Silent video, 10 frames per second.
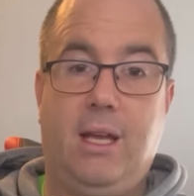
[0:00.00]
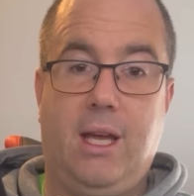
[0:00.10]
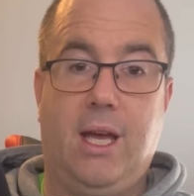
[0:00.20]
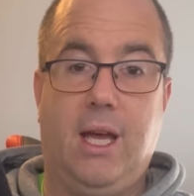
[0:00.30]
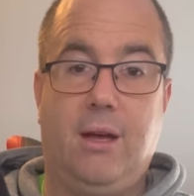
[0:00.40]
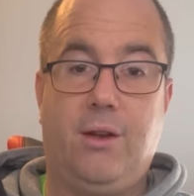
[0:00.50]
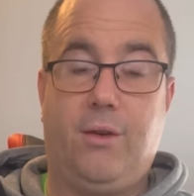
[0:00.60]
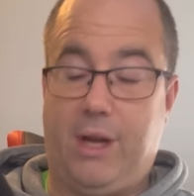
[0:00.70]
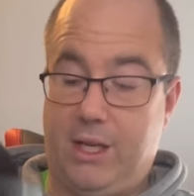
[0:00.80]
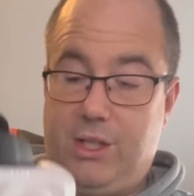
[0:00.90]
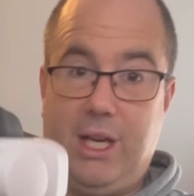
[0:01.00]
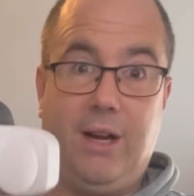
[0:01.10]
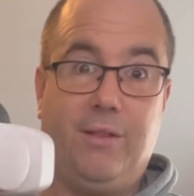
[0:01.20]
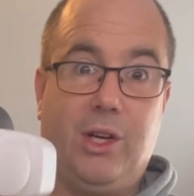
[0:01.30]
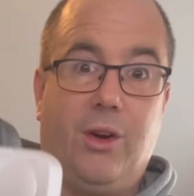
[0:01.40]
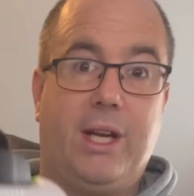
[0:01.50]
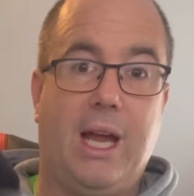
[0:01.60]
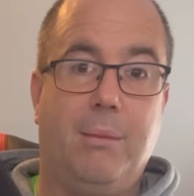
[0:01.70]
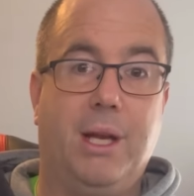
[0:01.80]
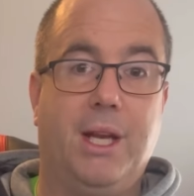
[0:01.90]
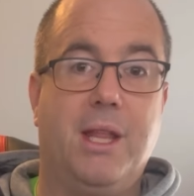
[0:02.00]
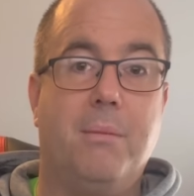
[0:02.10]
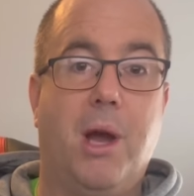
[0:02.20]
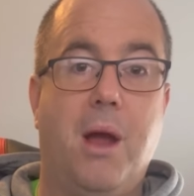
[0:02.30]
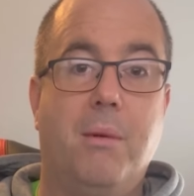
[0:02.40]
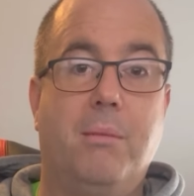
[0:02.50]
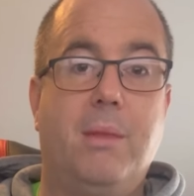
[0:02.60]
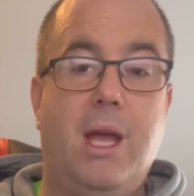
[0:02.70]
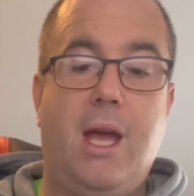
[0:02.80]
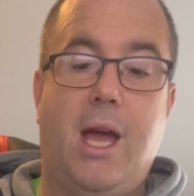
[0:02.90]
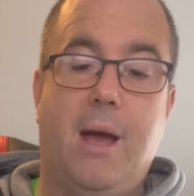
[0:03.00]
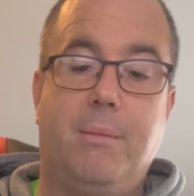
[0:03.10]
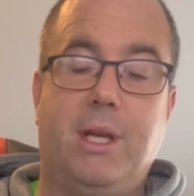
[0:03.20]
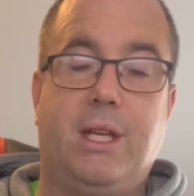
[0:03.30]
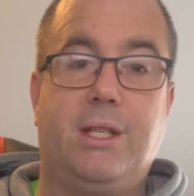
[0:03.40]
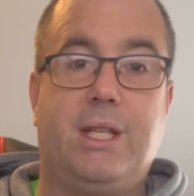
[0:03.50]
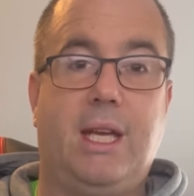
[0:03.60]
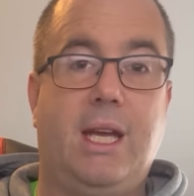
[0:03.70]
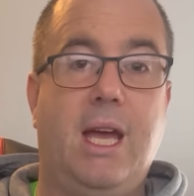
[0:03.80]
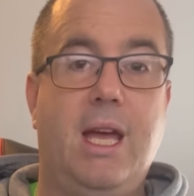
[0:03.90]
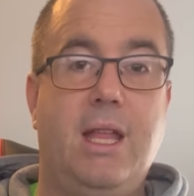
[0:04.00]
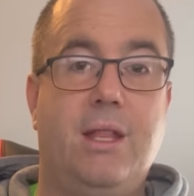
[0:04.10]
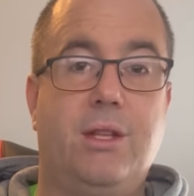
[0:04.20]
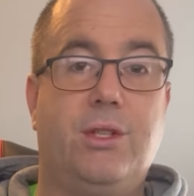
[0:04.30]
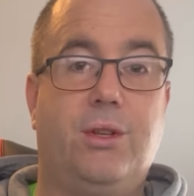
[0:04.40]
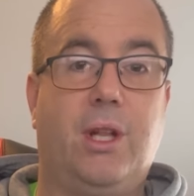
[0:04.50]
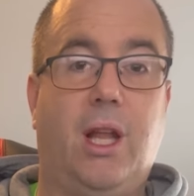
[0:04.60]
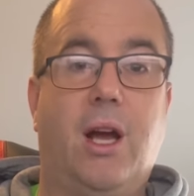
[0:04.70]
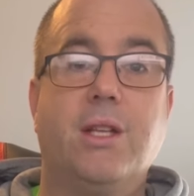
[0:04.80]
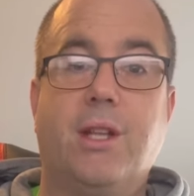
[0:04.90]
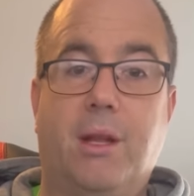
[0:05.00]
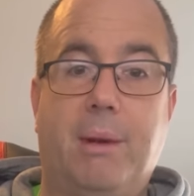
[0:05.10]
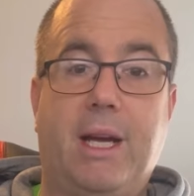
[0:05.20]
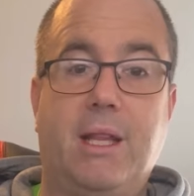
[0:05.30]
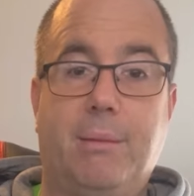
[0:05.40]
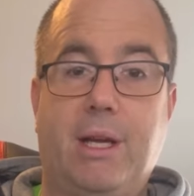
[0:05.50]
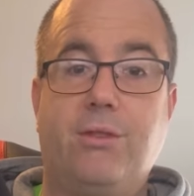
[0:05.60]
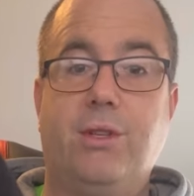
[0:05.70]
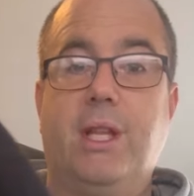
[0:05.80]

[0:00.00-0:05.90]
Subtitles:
I haven't got a cable in at the moment, but you can see the sort of lights on the back of the battery